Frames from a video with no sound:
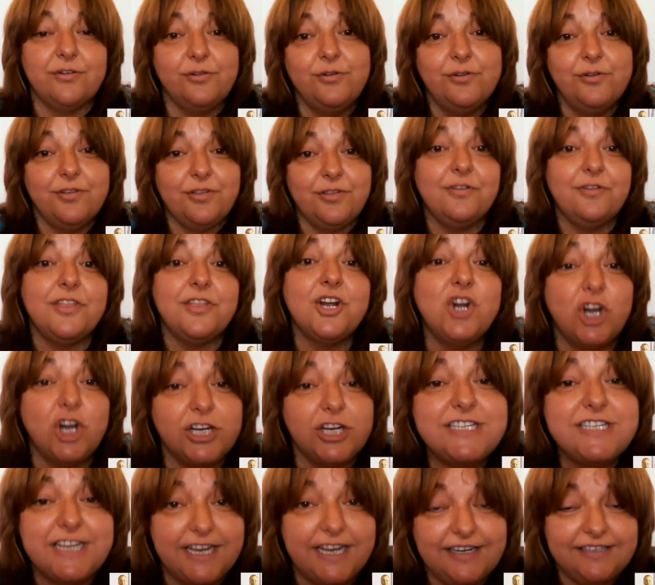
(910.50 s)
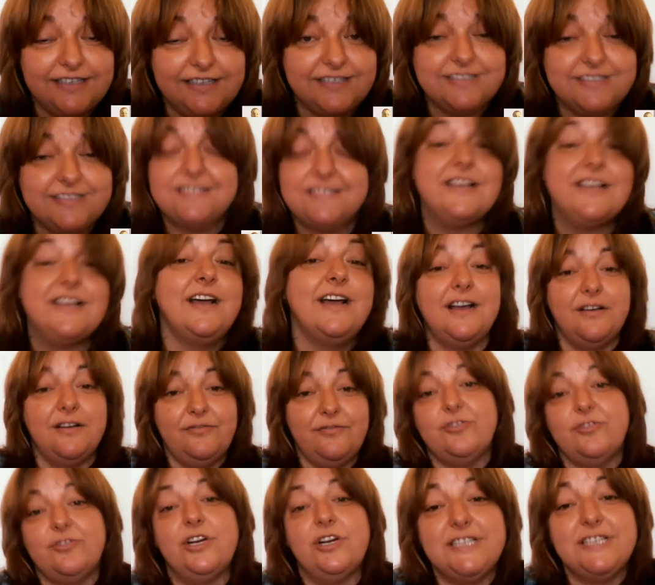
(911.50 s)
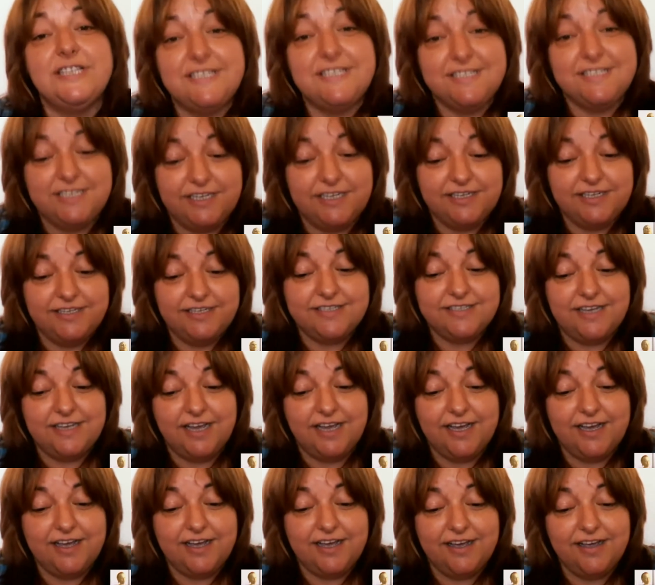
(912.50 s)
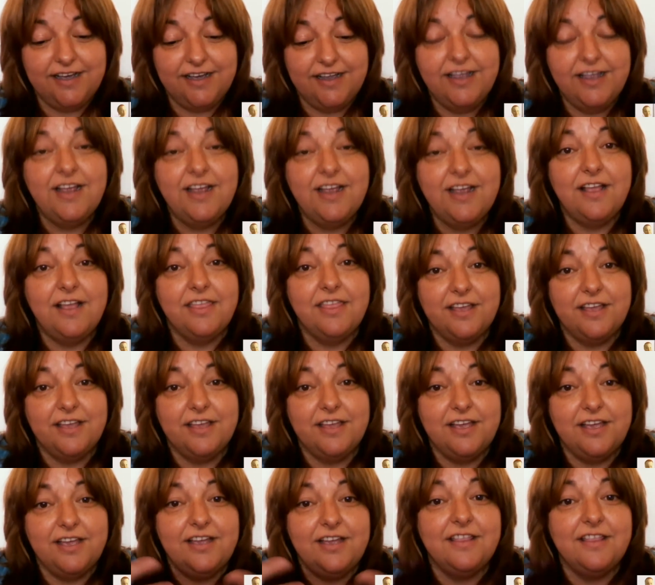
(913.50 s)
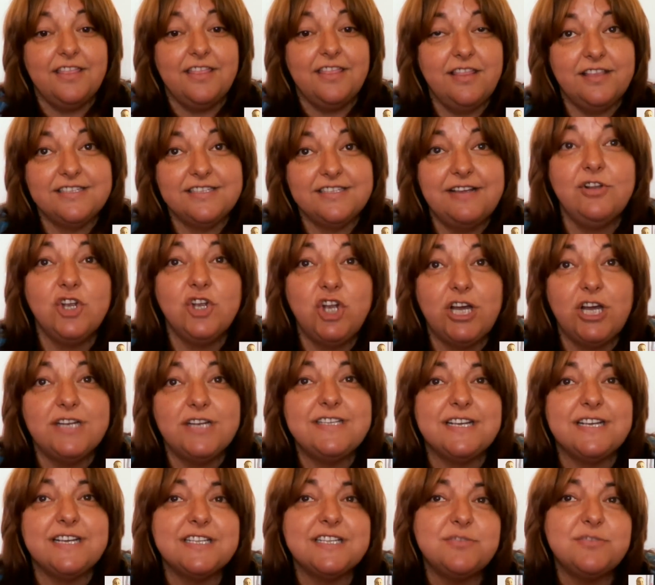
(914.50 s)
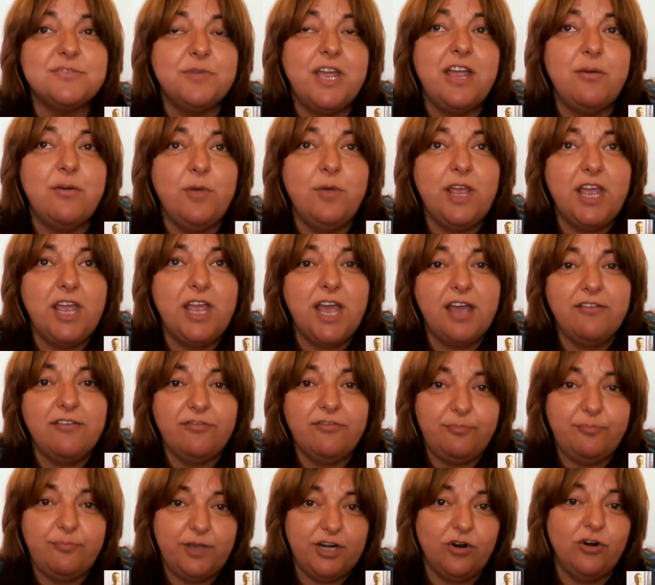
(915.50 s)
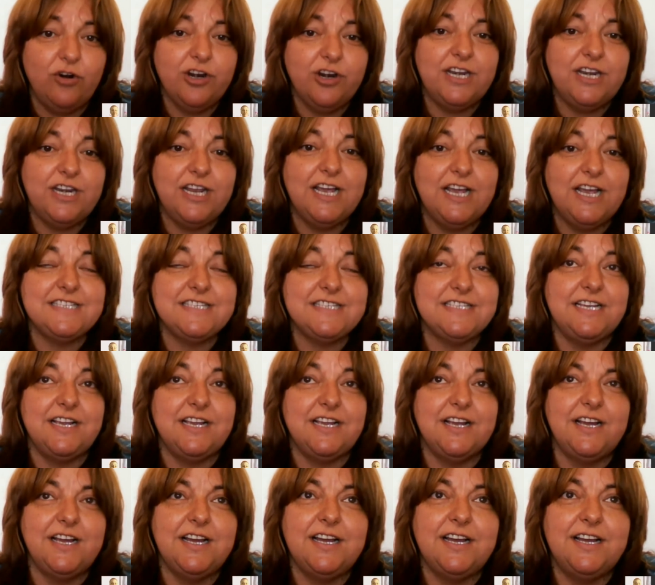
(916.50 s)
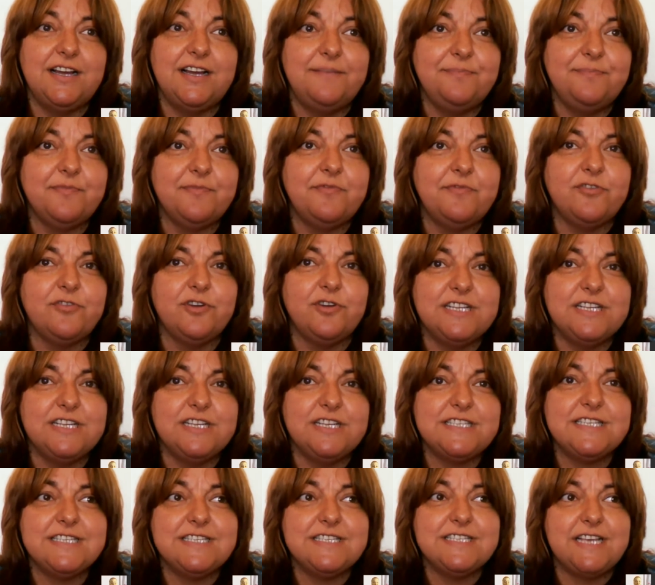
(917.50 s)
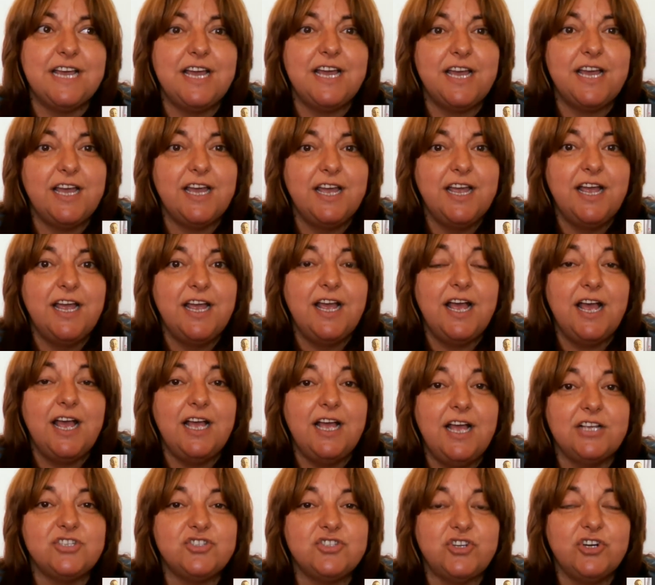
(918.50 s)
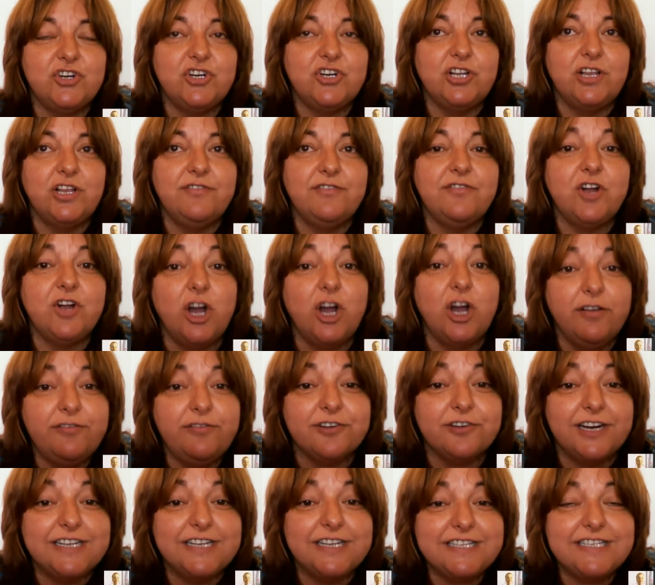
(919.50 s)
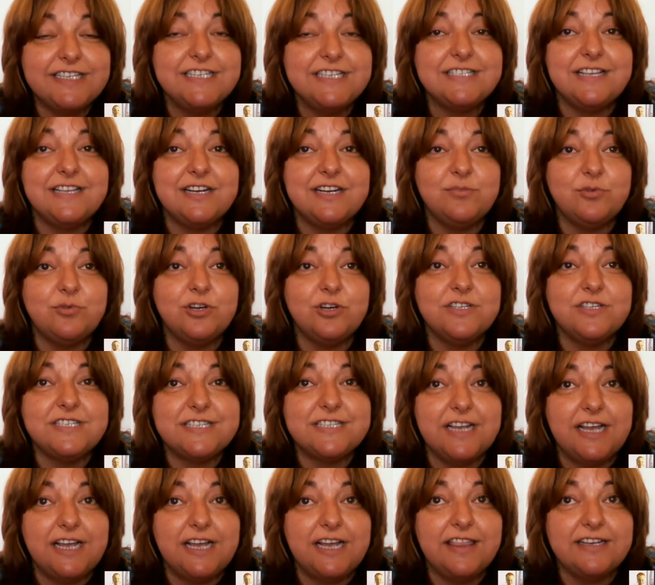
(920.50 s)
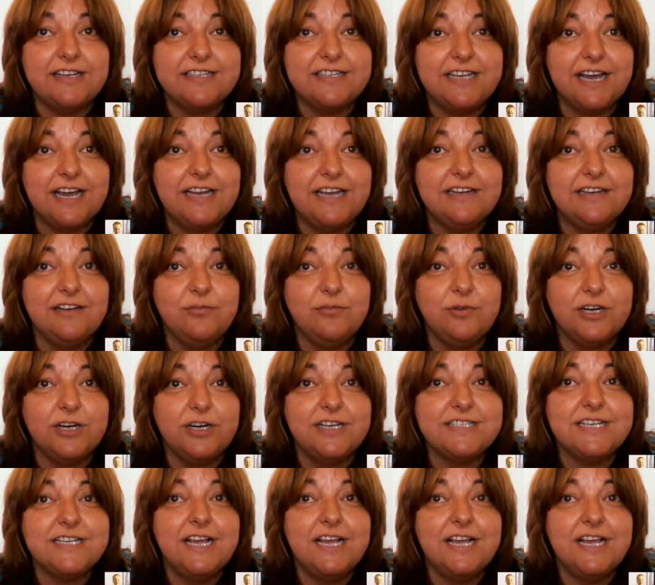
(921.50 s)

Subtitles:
the contents, for instance, the several contents we have been organizing. For instance, a circle of conferences that was the title was